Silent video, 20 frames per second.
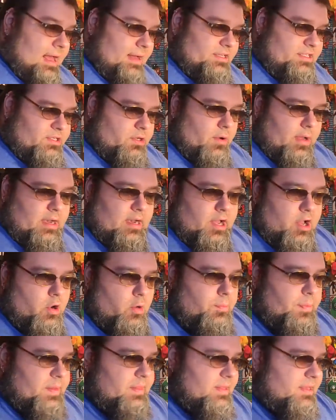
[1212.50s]
I'll just go ahead and
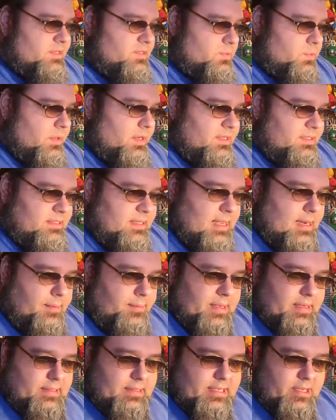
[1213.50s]
open this one. It's not a
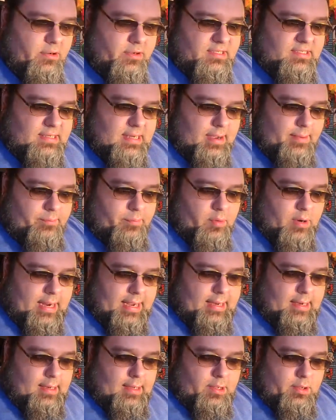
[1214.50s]
big deal. It's not
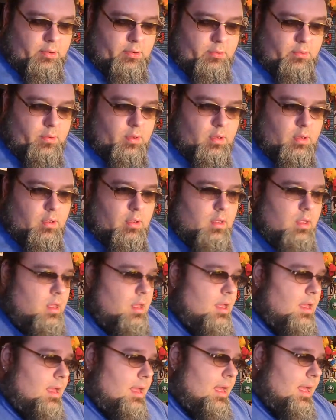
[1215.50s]
brand new.
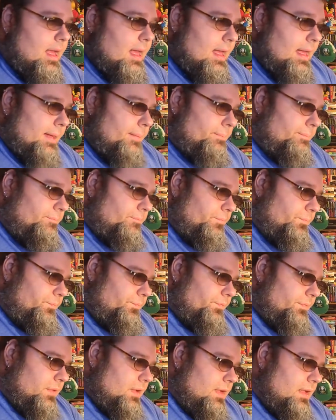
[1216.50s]

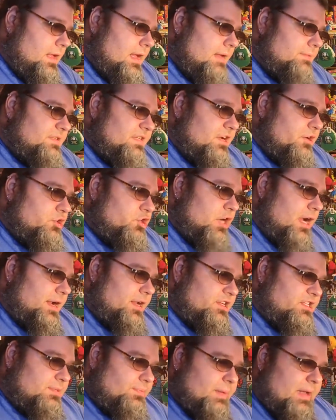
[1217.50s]
I'm sitting here trying to
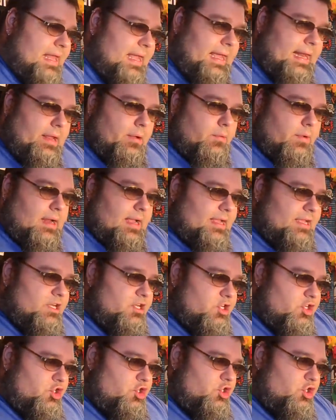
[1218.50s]
explain it when I could
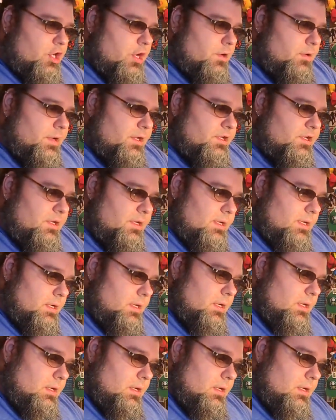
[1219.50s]
just show it to you.